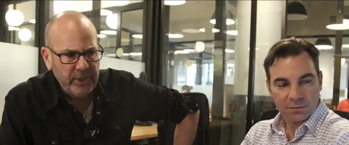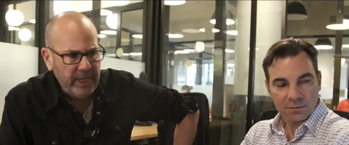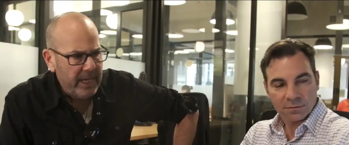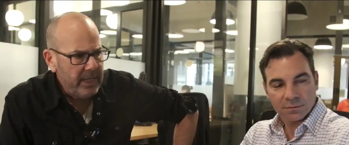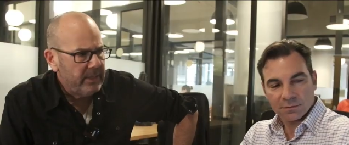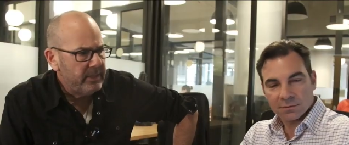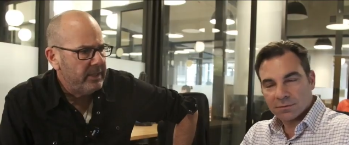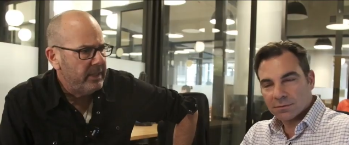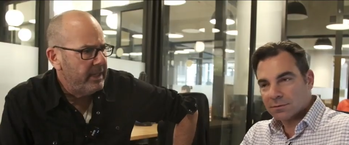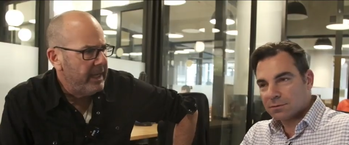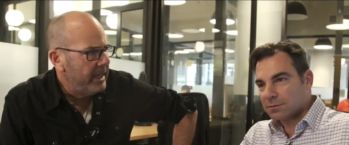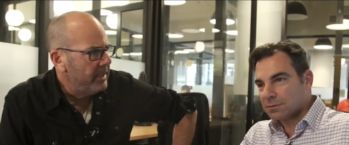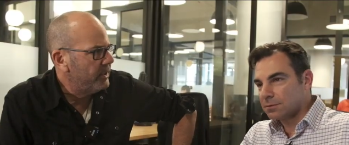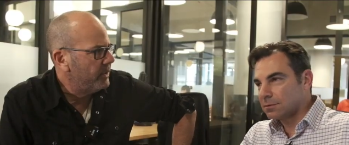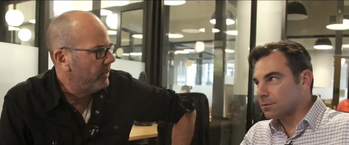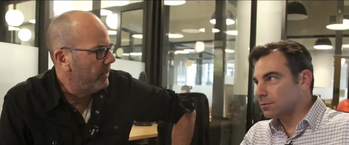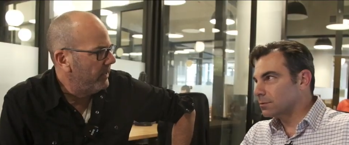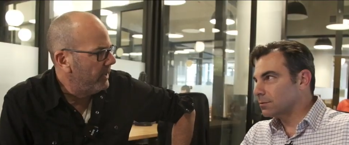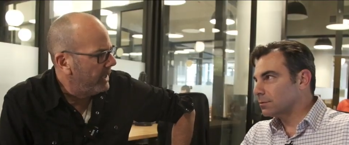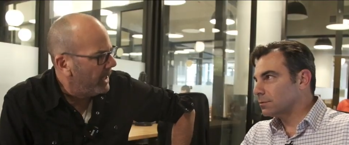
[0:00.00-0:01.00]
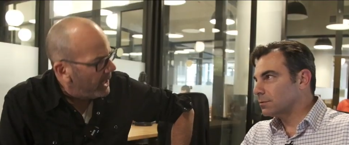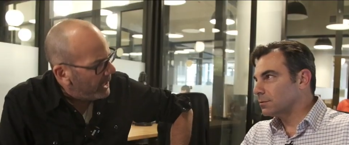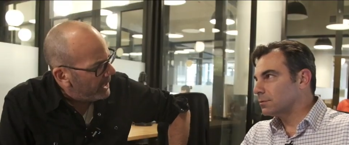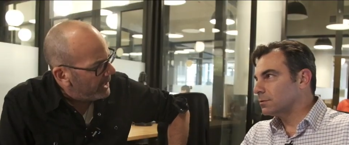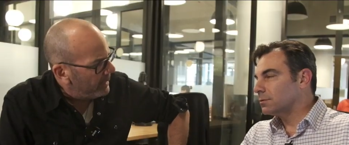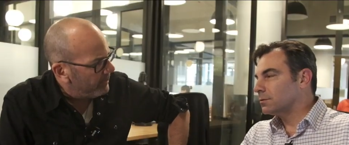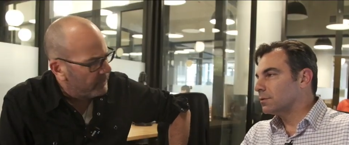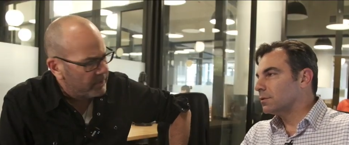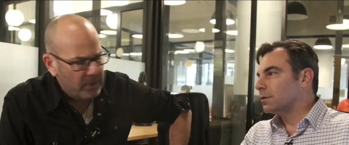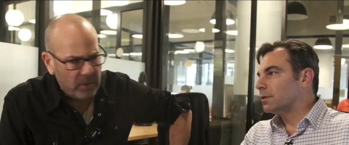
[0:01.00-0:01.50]
Speaker 1: changed the nature of the
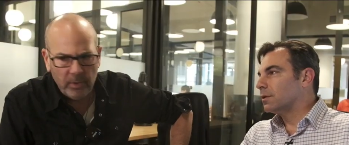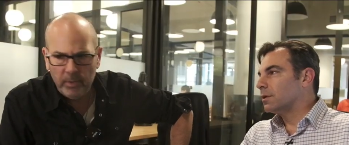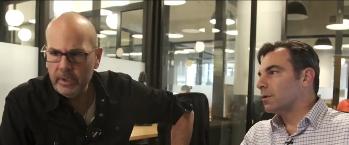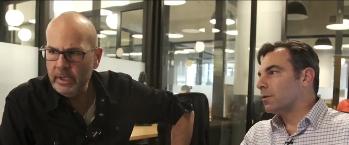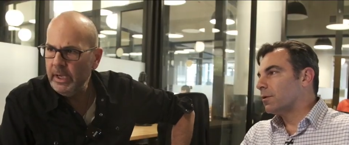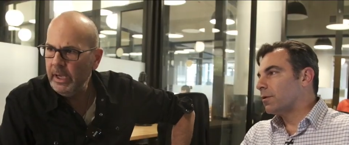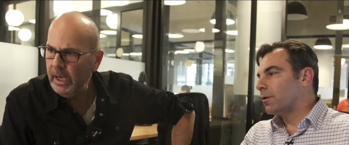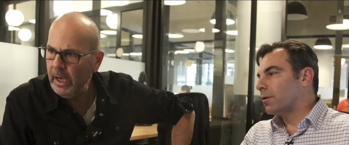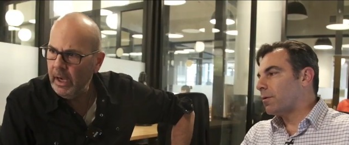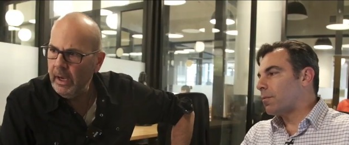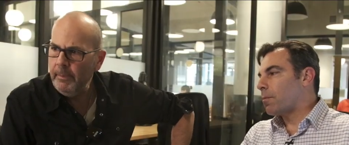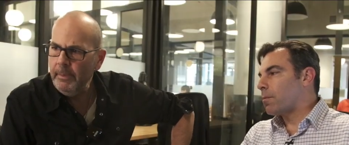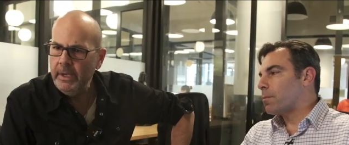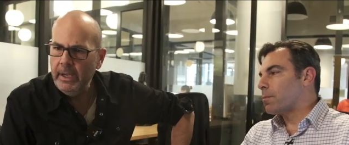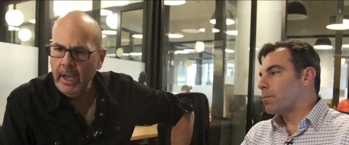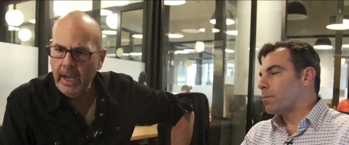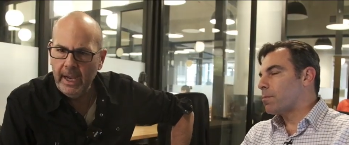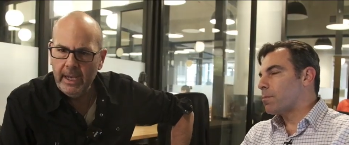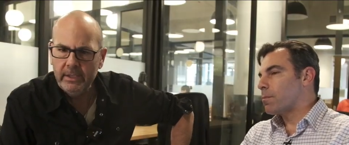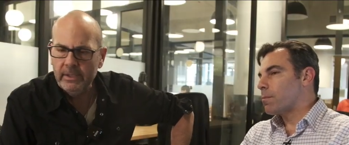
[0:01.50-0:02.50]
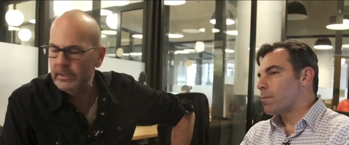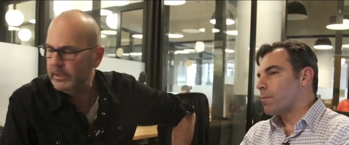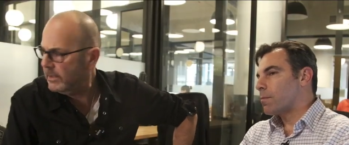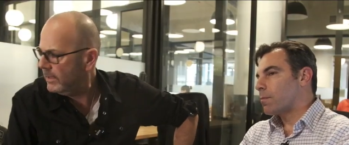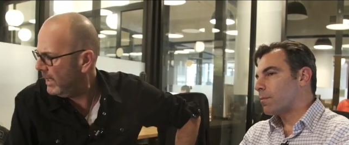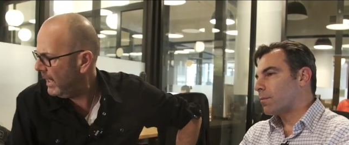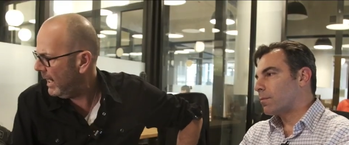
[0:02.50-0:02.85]
game. So yeah, I mean, hats